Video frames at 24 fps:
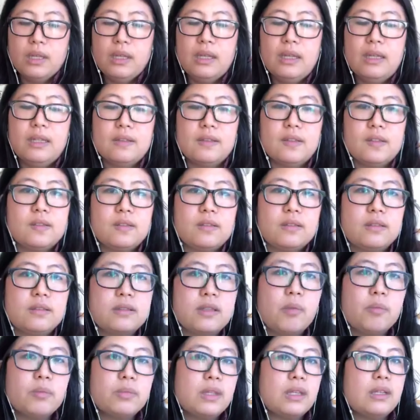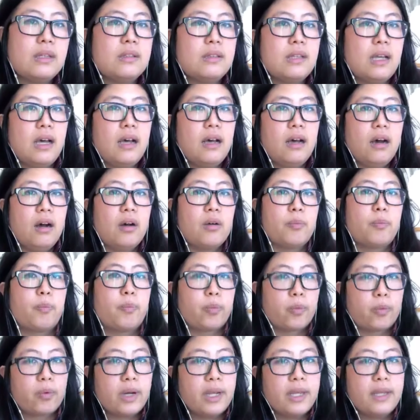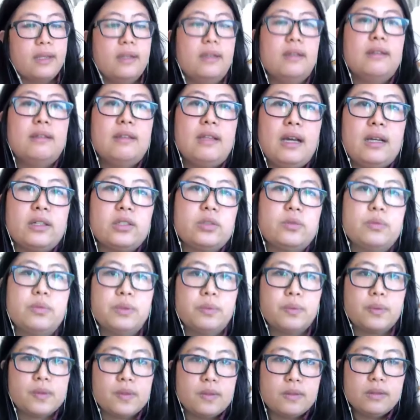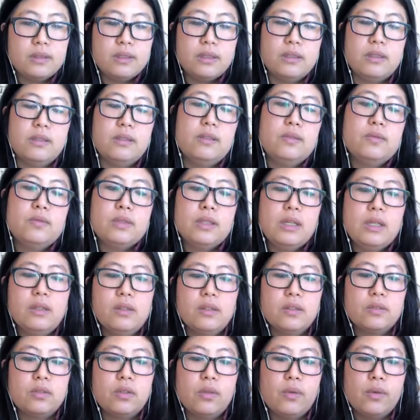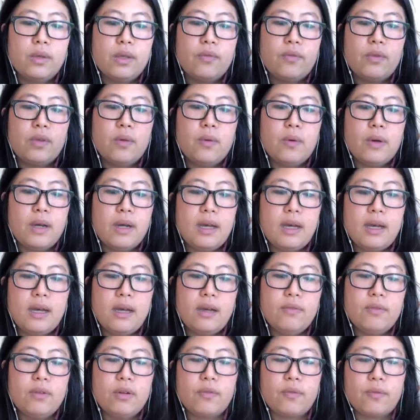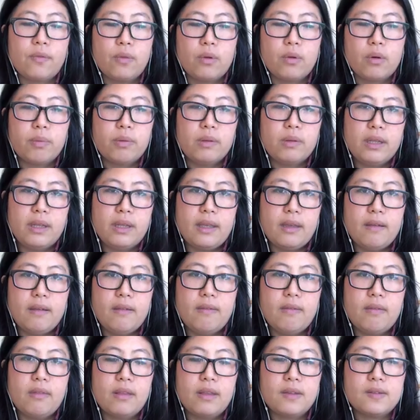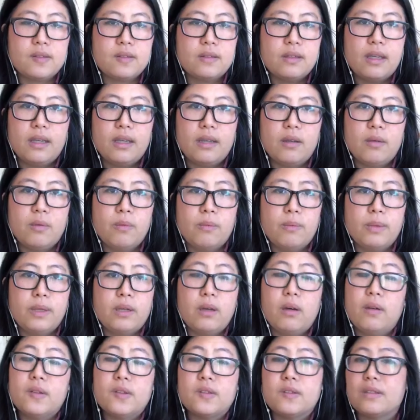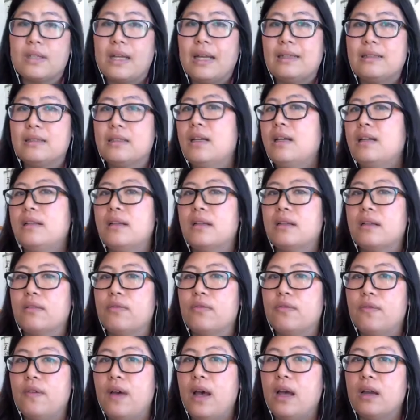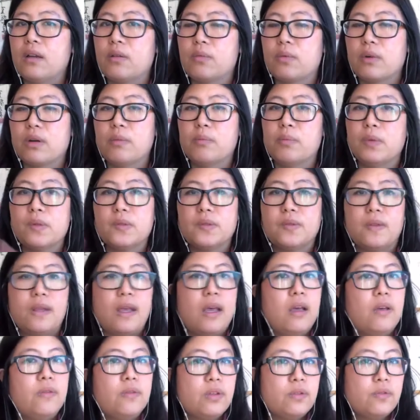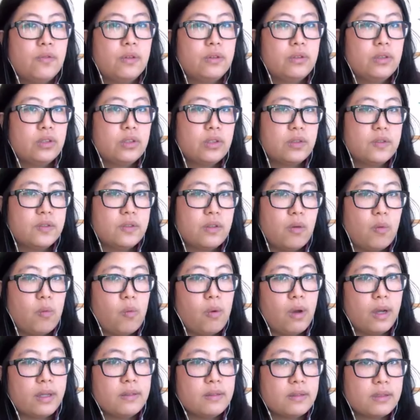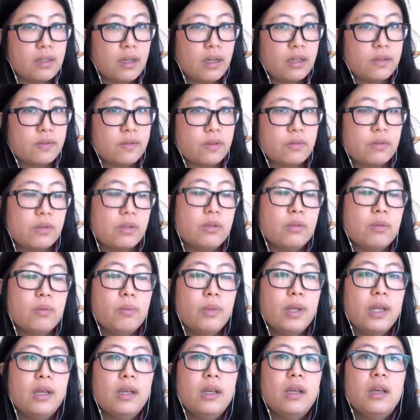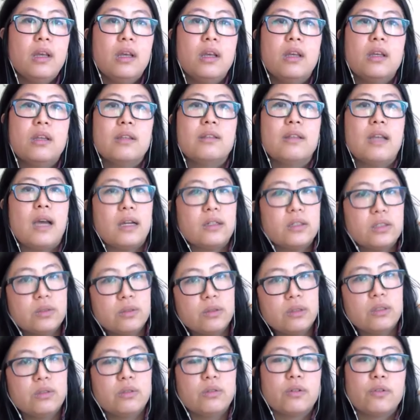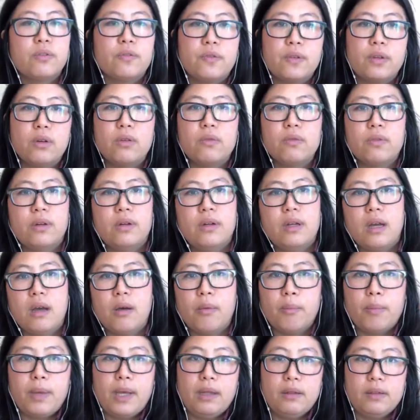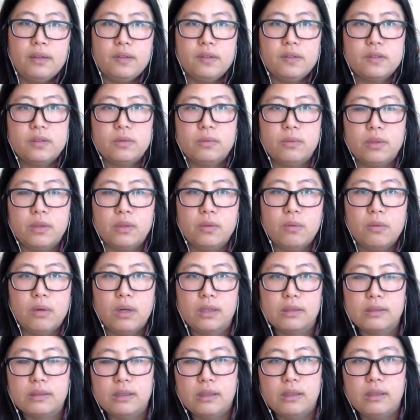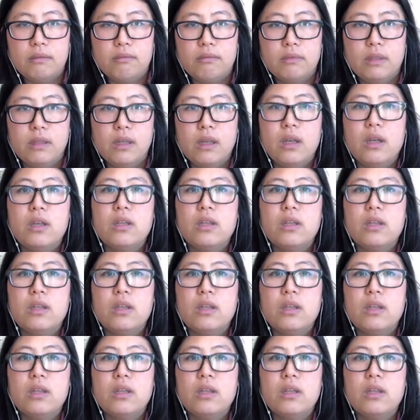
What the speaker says: This is something that our brain naturally perceives. So if you have a floor plan that, say, we call this Titanic effect, where most of the heavy furniture is on one side of a room, naturally you will feel very unbalanced when you walked in.